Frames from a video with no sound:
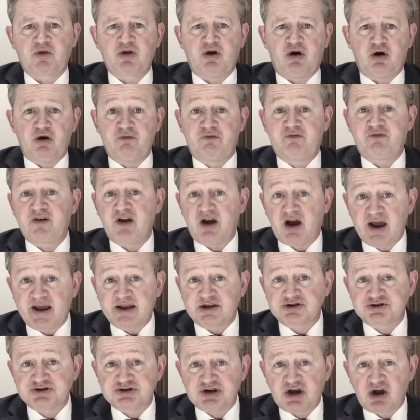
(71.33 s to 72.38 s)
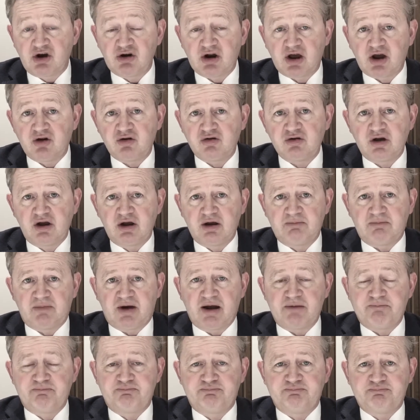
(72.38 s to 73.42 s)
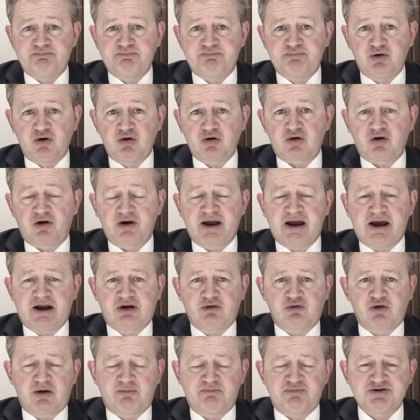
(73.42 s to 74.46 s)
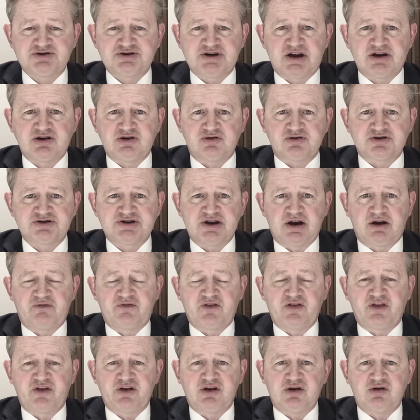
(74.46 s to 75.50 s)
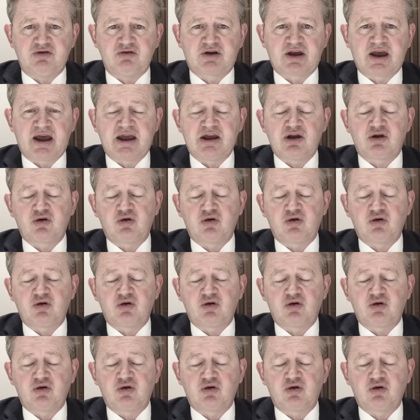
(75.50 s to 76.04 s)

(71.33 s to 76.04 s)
of Flying Solo, my book on how to represent yourself in the UK